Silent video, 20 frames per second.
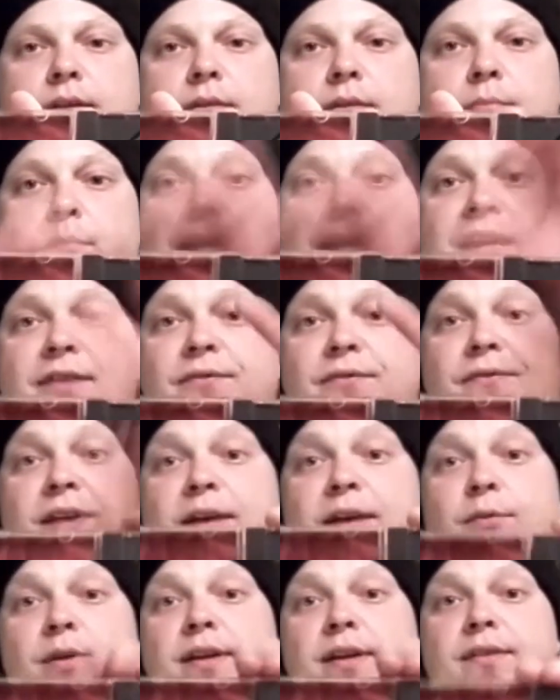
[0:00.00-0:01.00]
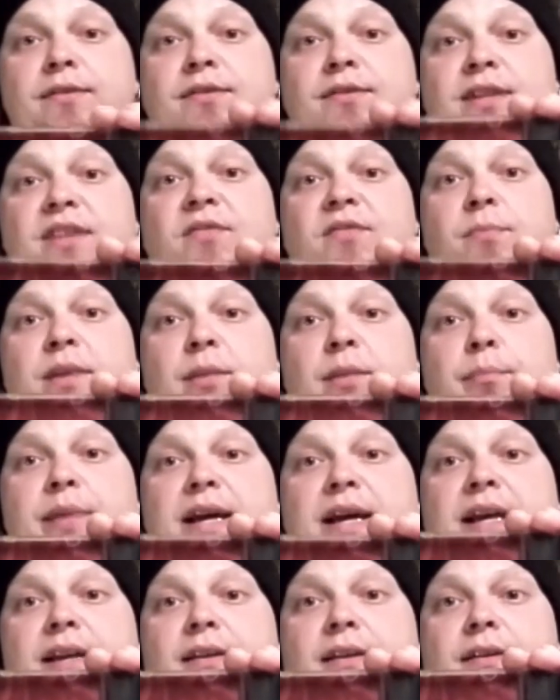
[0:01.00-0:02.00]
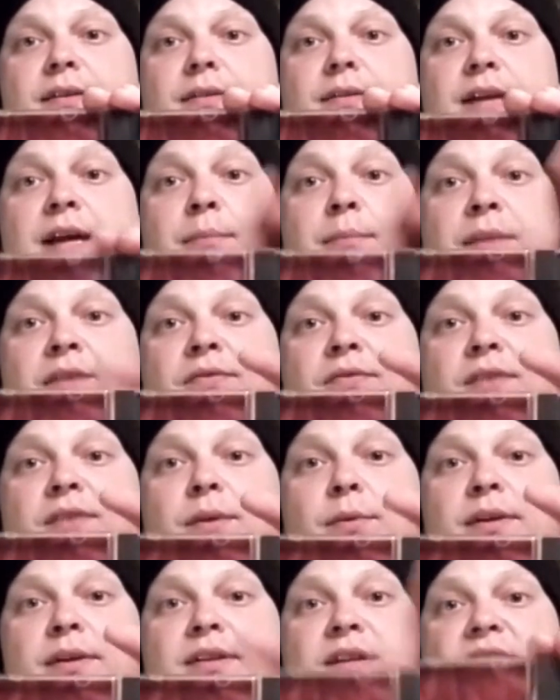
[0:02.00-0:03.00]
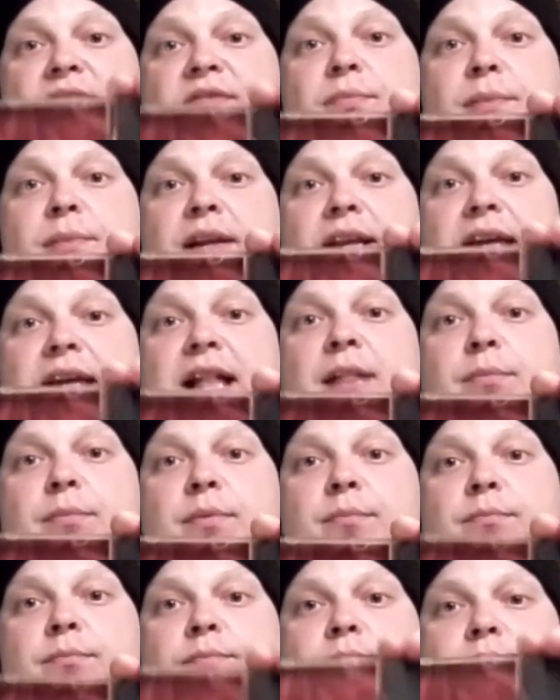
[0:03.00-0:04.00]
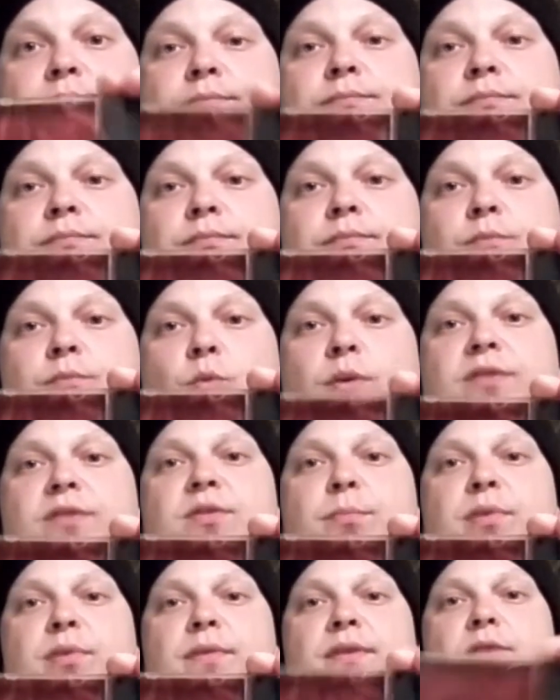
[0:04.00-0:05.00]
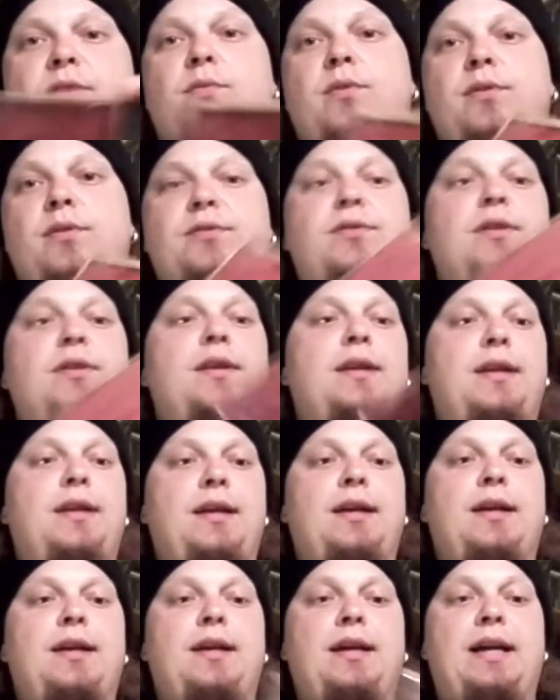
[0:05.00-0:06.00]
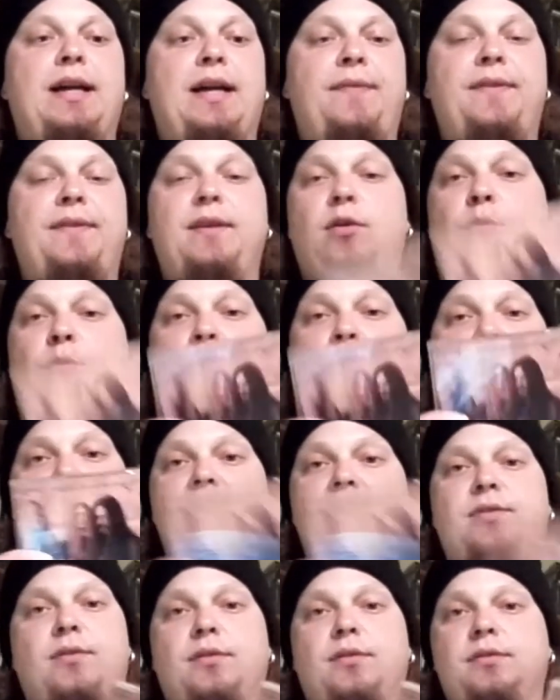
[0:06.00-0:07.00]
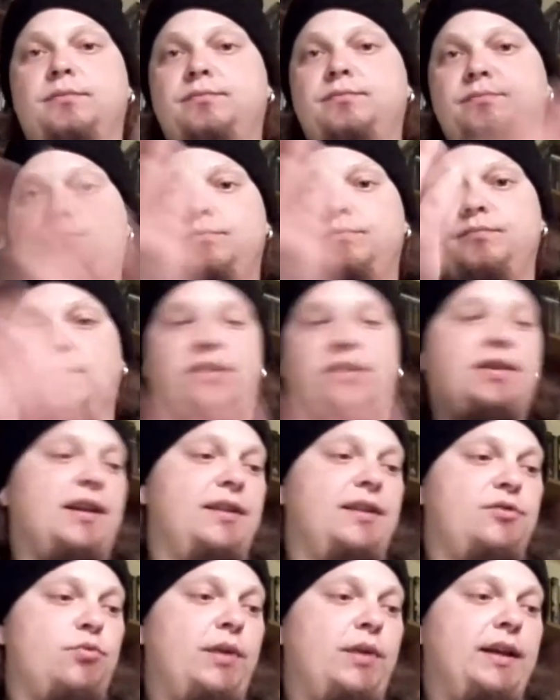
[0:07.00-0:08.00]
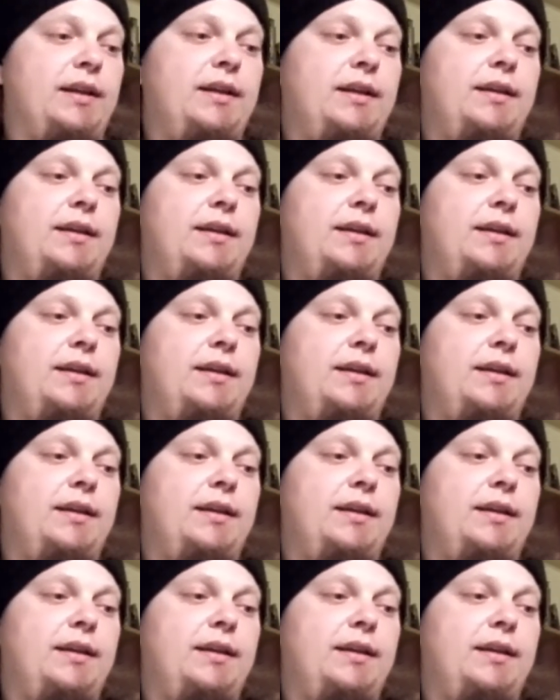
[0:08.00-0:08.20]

my favorite death metal band and my favorite death metal album, Once Upon the Cross, and the opening song, the title track.